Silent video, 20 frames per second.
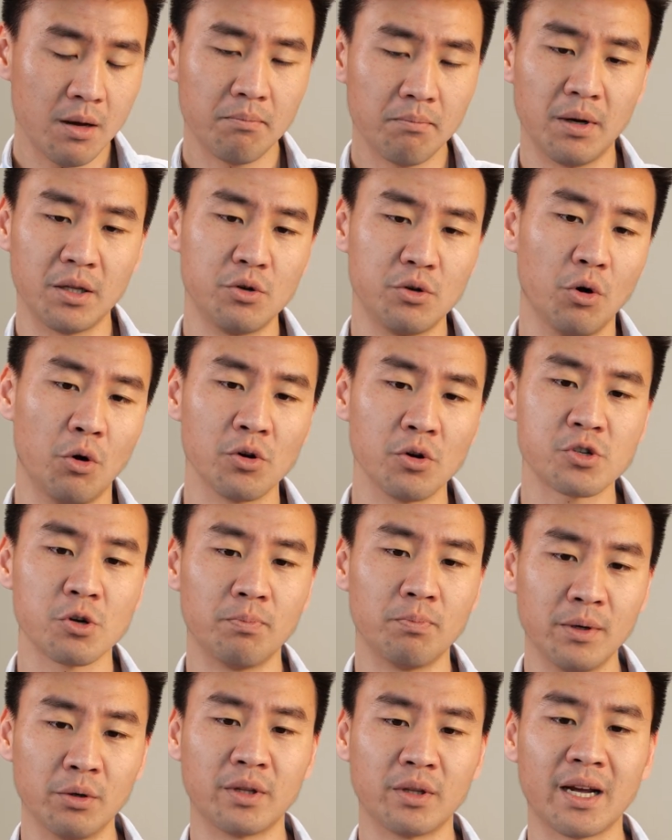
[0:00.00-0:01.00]
but you're also
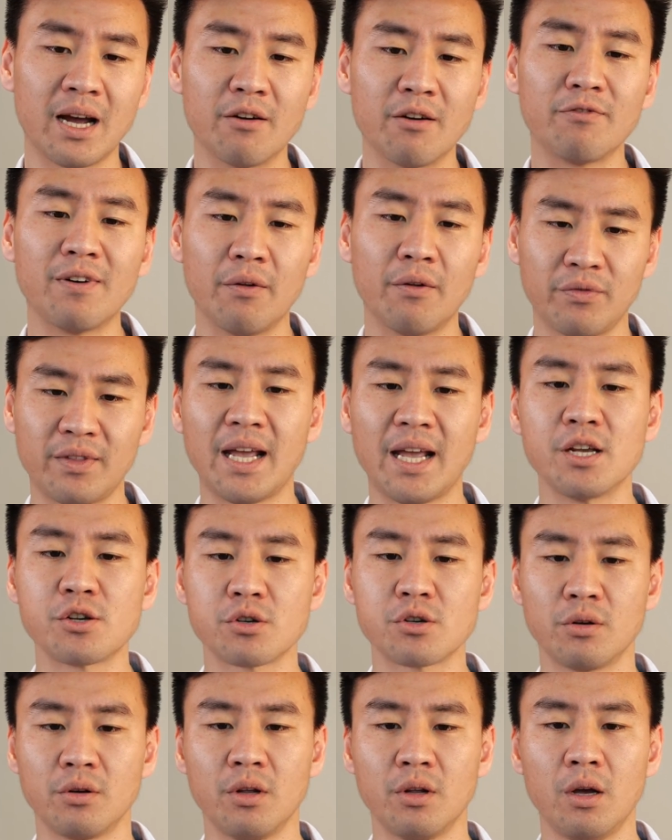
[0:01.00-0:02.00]
building a
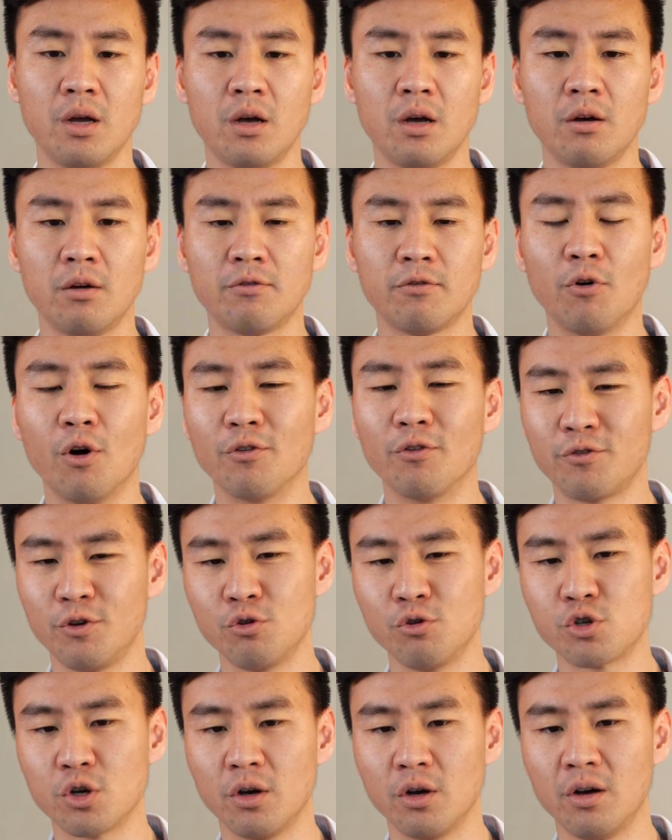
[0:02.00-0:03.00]
foundation for a
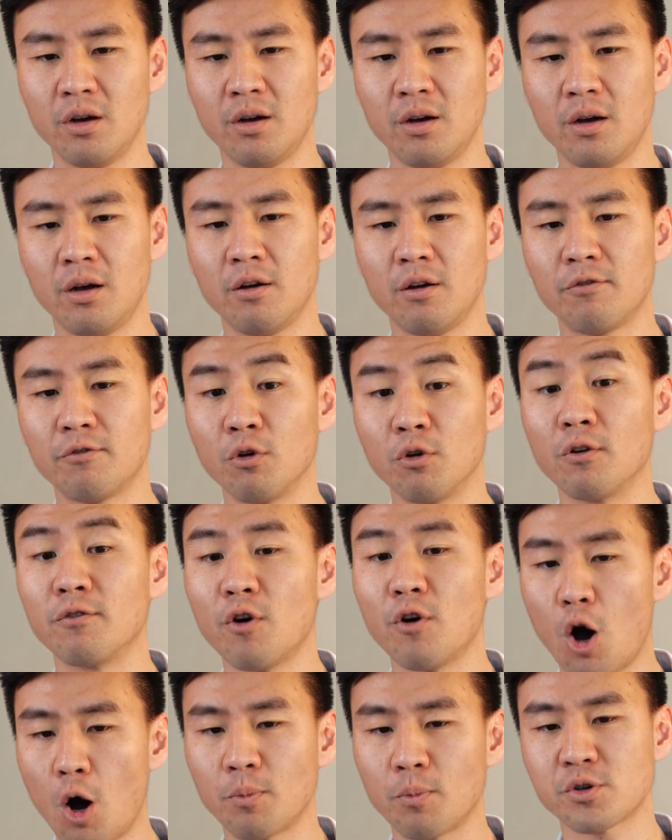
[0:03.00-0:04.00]
future full of
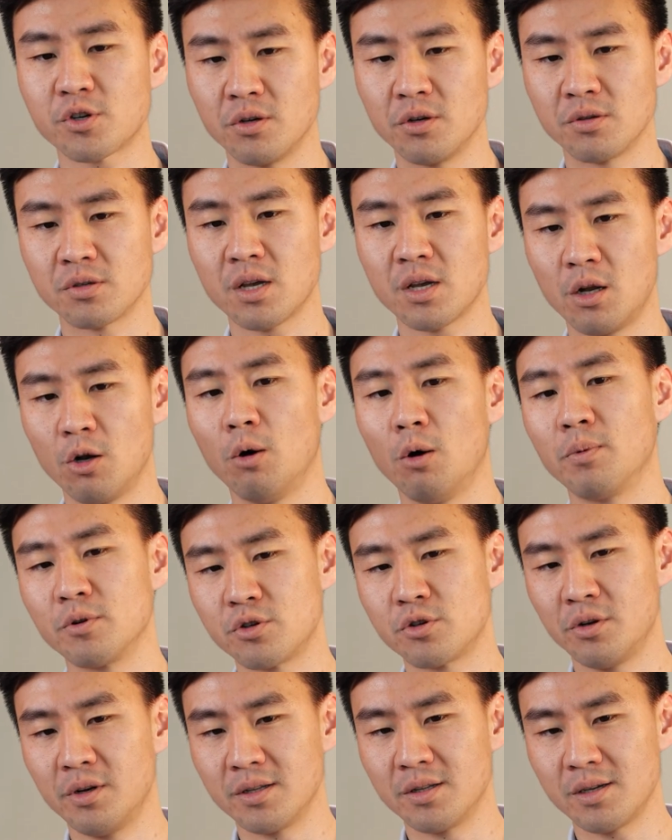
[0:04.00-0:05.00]
options and
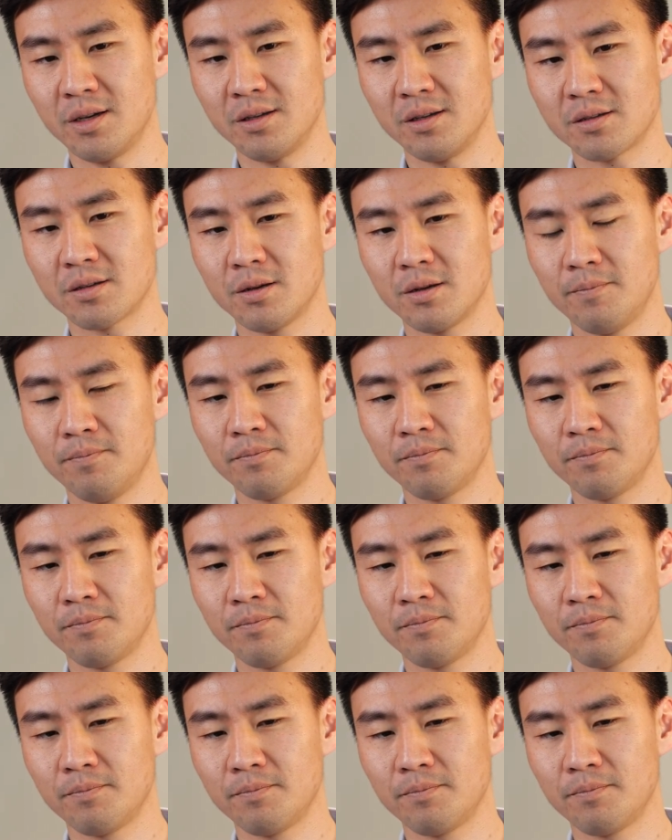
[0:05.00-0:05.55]
opportunities.